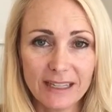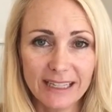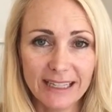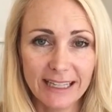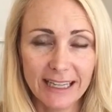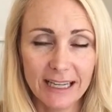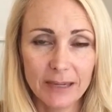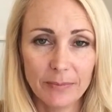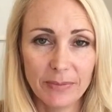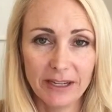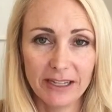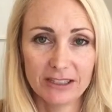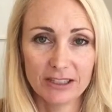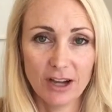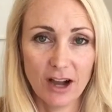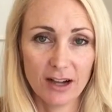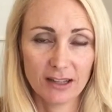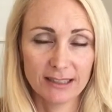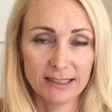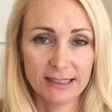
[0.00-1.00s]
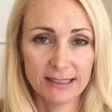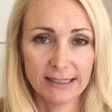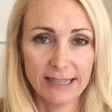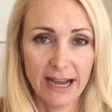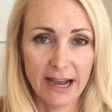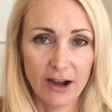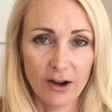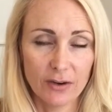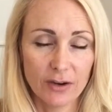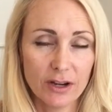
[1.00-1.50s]
keeping toxins
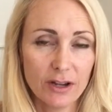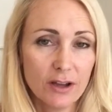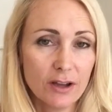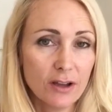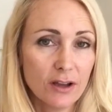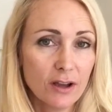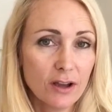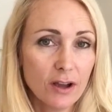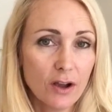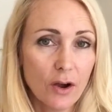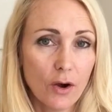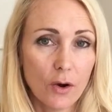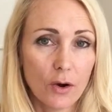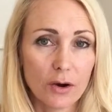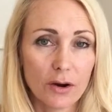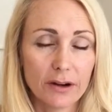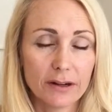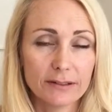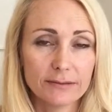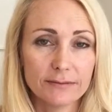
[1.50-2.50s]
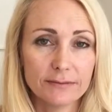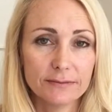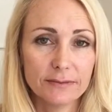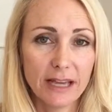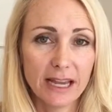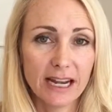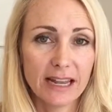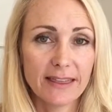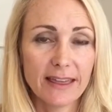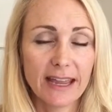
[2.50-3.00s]
out or
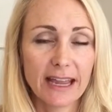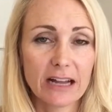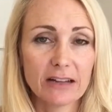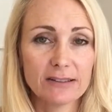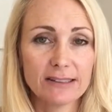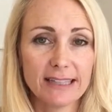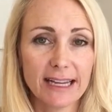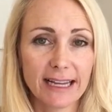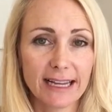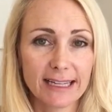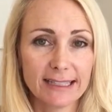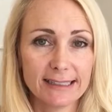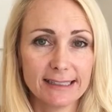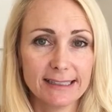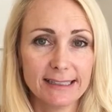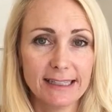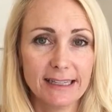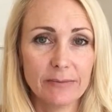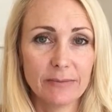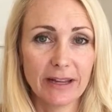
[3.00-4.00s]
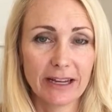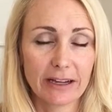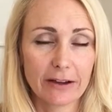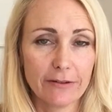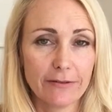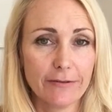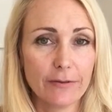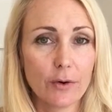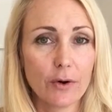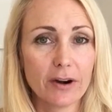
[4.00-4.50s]
anything else that could seem like a
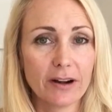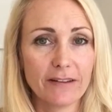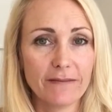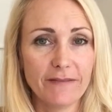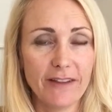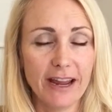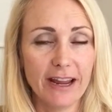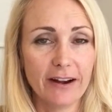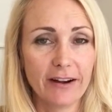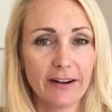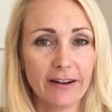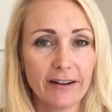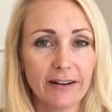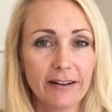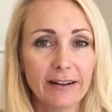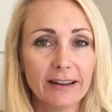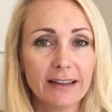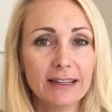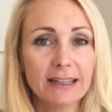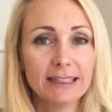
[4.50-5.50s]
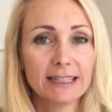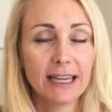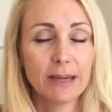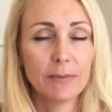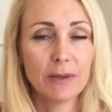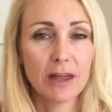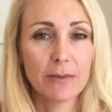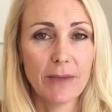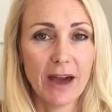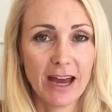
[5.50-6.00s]
foreign invader,
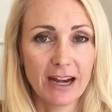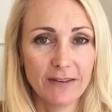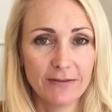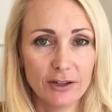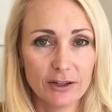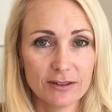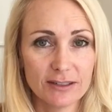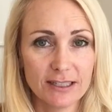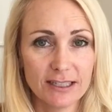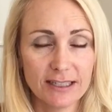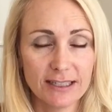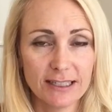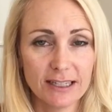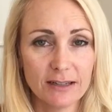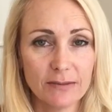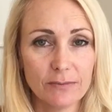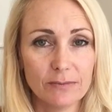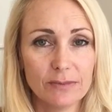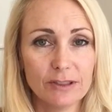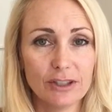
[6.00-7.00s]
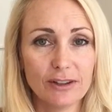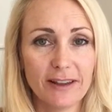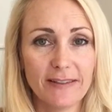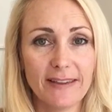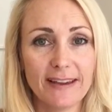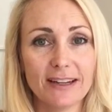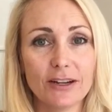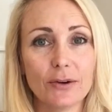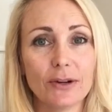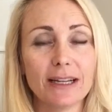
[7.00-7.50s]
keeping them out of your system so that
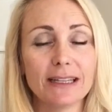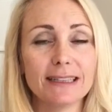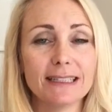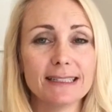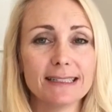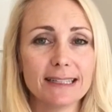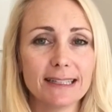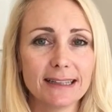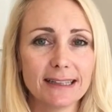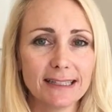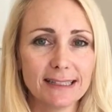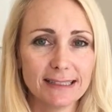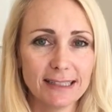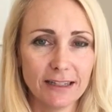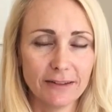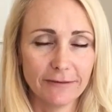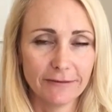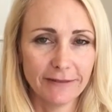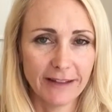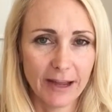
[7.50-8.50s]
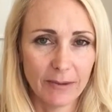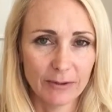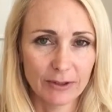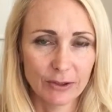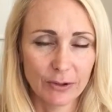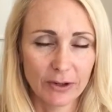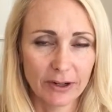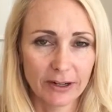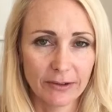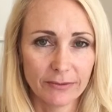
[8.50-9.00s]
they don't elicit this
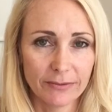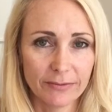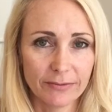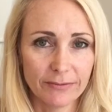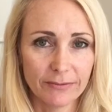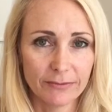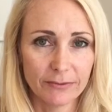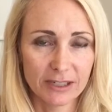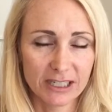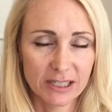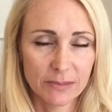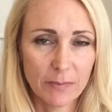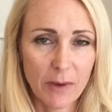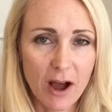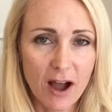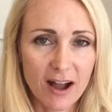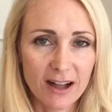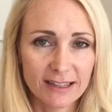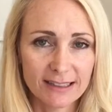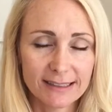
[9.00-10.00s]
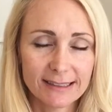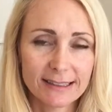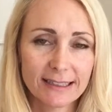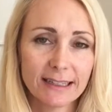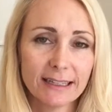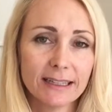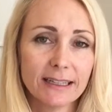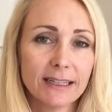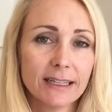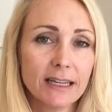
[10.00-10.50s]
inflammatory response,
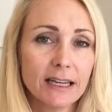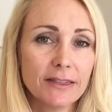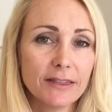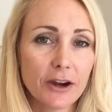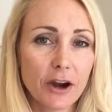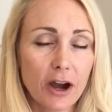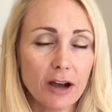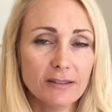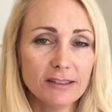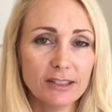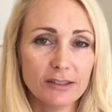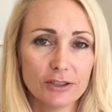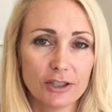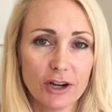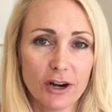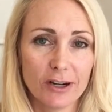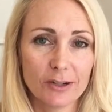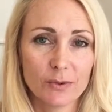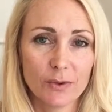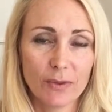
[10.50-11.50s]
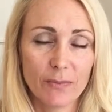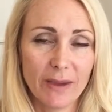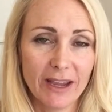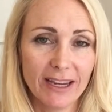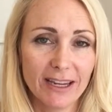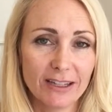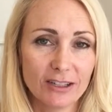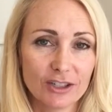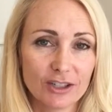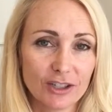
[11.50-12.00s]
they're also charged with
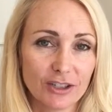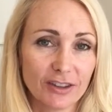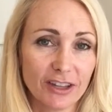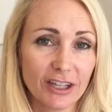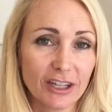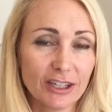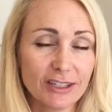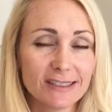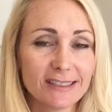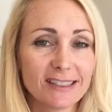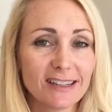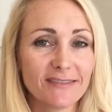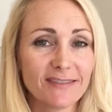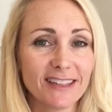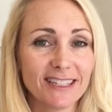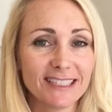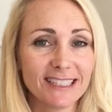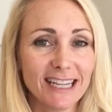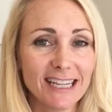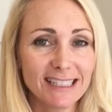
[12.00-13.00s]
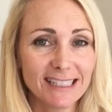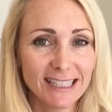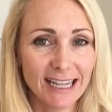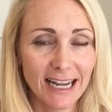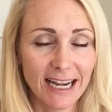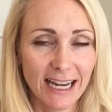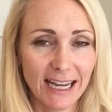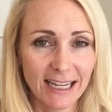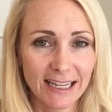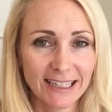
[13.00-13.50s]
making sure the good stuff that does
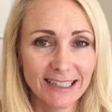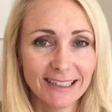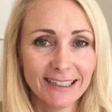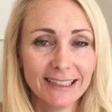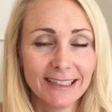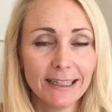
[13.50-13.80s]
get in